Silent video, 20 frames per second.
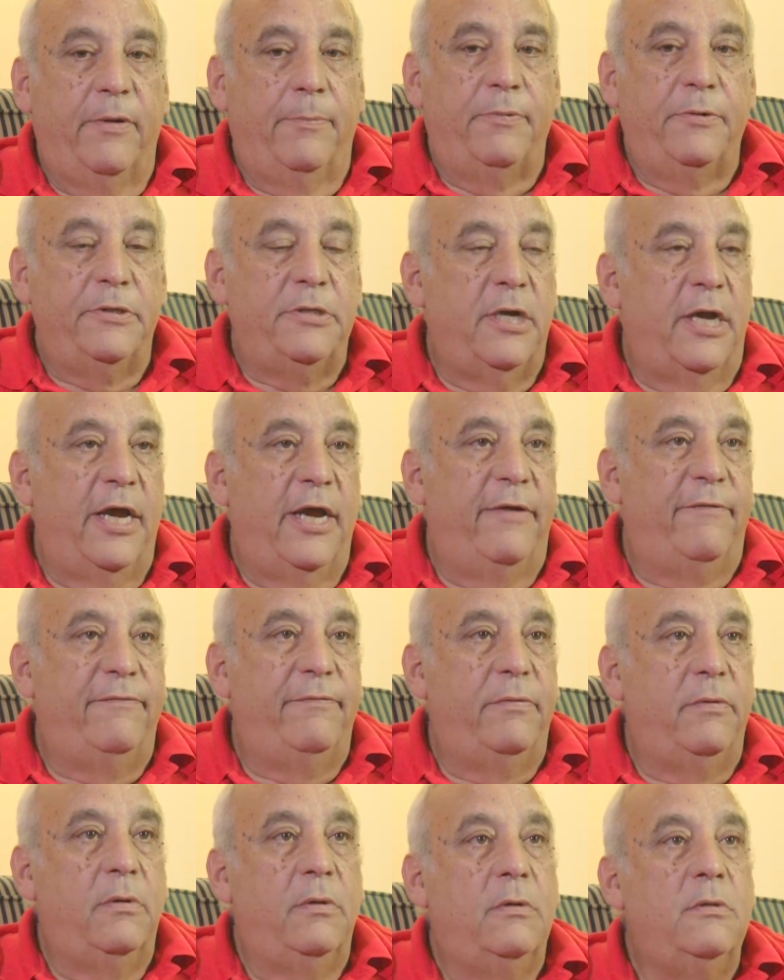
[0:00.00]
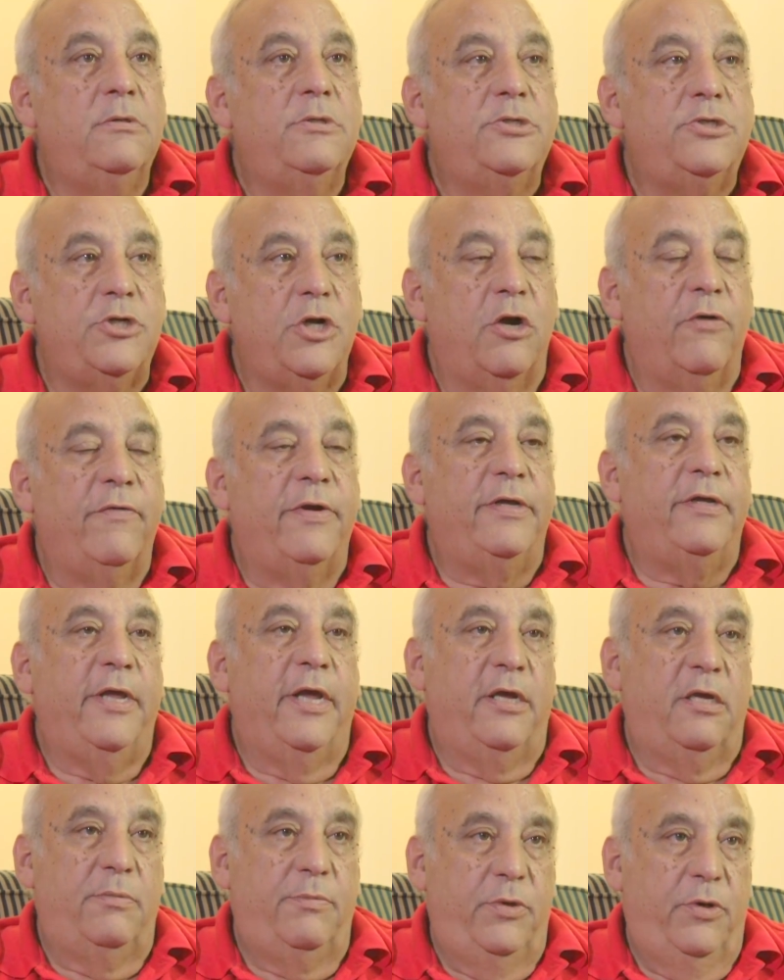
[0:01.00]
up his life serving
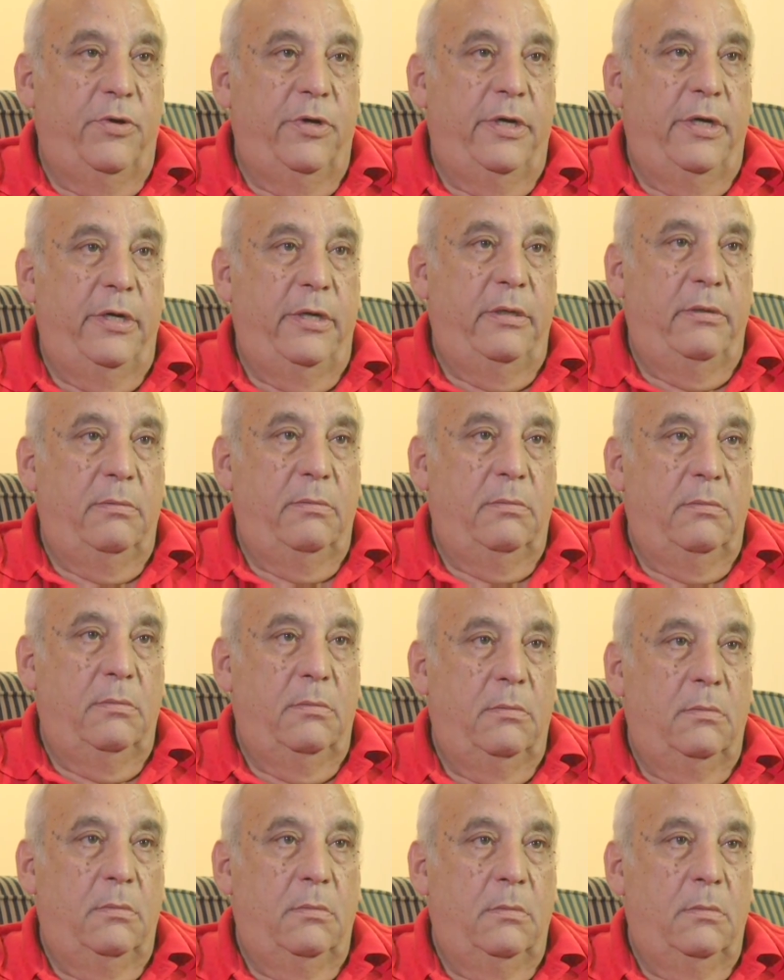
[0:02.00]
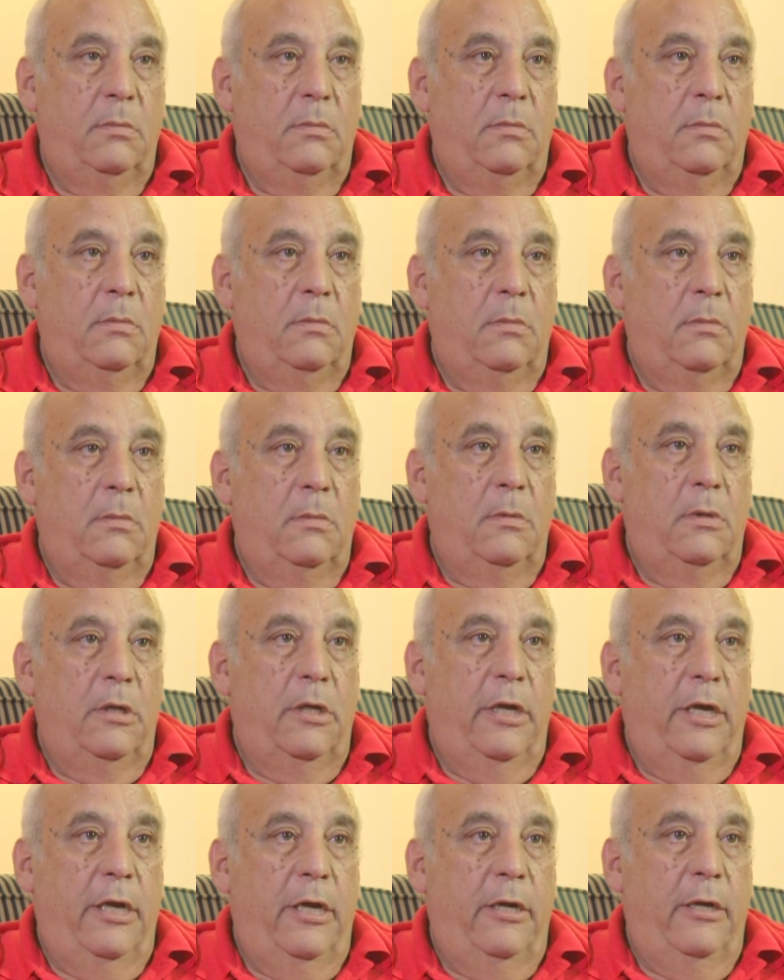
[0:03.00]
that community.
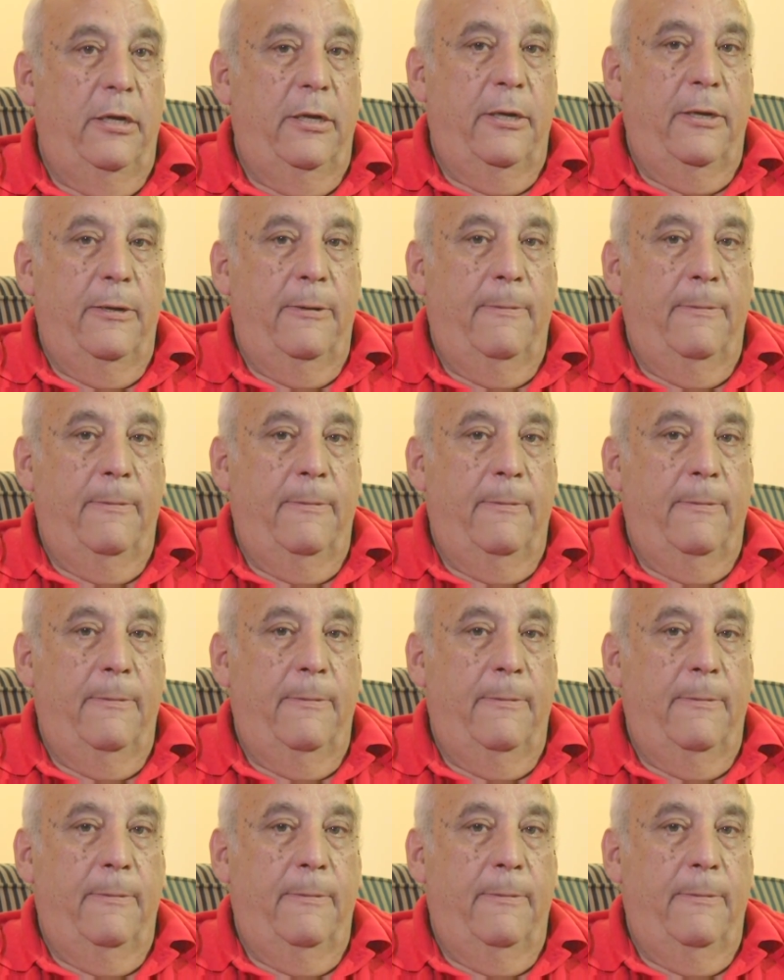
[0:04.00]
And